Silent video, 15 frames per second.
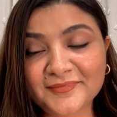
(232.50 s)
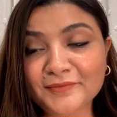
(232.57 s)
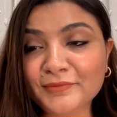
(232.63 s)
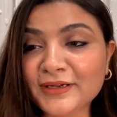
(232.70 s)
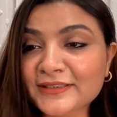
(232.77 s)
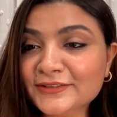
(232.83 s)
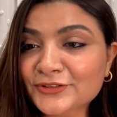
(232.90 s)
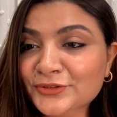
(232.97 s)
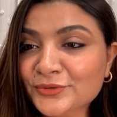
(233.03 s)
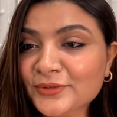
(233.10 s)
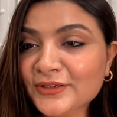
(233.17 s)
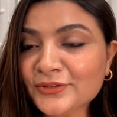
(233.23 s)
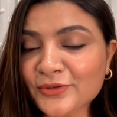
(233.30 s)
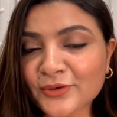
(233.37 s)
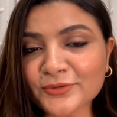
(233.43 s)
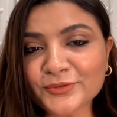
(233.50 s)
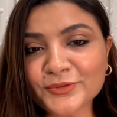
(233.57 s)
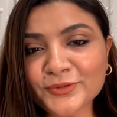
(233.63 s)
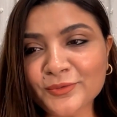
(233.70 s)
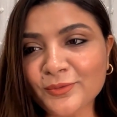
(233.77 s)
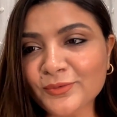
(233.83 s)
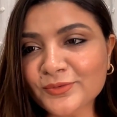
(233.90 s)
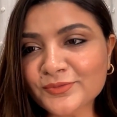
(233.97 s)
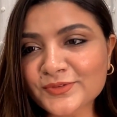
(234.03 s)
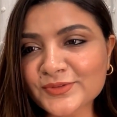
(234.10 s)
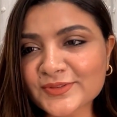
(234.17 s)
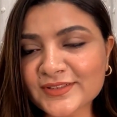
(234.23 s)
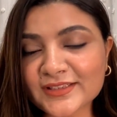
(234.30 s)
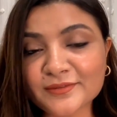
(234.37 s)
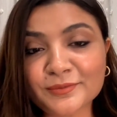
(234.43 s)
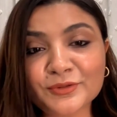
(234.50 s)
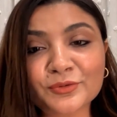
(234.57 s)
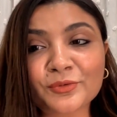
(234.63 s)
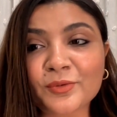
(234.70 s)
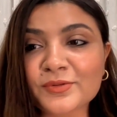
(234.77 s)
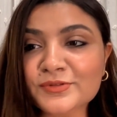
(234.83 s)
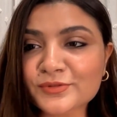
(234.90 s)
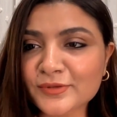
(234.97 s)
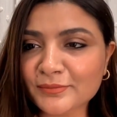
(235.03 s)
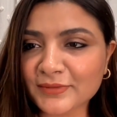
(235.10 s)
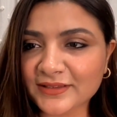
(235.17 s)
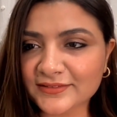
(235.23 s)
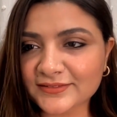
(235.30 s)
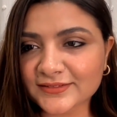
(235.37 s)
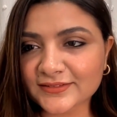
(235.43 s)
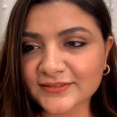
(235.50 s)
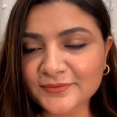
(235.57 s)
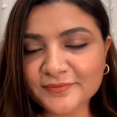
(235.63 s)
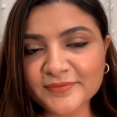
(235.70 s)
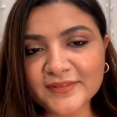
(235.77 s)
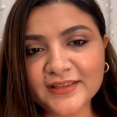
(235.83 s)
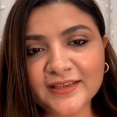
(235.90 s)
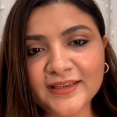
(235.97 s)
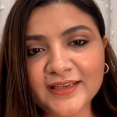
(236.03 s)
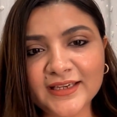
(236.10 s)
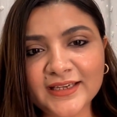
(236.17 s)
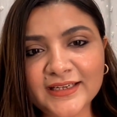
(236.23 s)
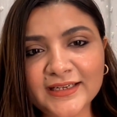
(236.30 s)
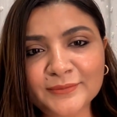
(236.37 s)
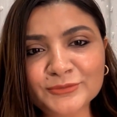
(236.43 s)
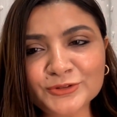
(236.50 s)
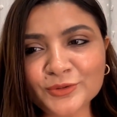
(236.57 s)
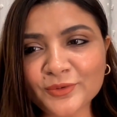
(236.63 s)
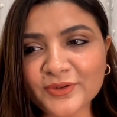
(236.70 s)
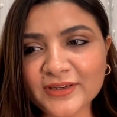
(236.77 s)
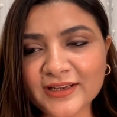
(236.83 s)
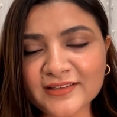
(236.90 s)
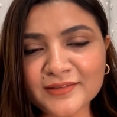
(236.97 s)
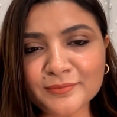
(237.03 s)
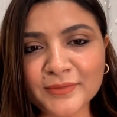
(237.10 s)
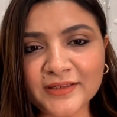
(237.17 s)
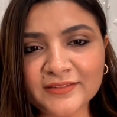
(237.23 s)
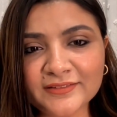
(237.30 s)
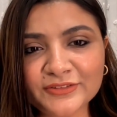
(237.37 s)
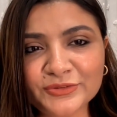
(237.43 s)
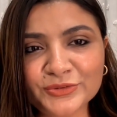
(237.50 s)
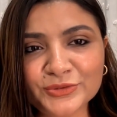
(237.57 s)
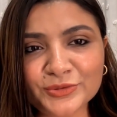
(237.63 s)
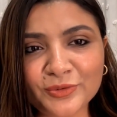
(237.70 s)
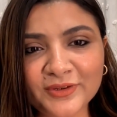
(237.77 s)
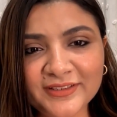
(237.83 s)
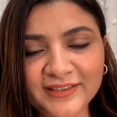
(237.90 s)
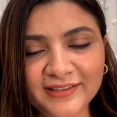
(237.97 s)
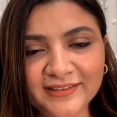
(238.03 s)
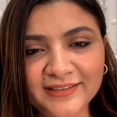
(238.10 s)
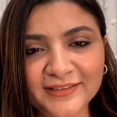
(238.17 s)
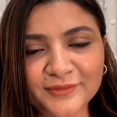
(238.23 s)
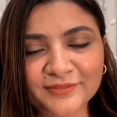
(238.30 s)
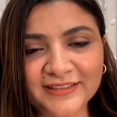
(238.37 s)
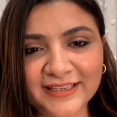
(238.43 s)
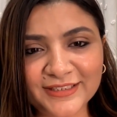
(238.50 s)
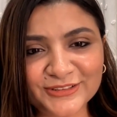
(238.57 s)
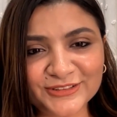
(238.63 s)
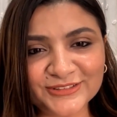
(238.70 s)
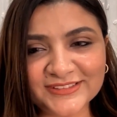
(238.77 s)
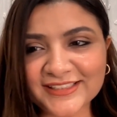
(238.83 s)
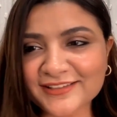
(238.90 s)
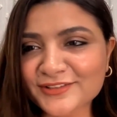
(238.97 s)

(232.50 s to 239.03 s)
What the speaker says: But you are not only all of those things, but you're also a mother. And I'm sure as a mother, you do not get any vacation.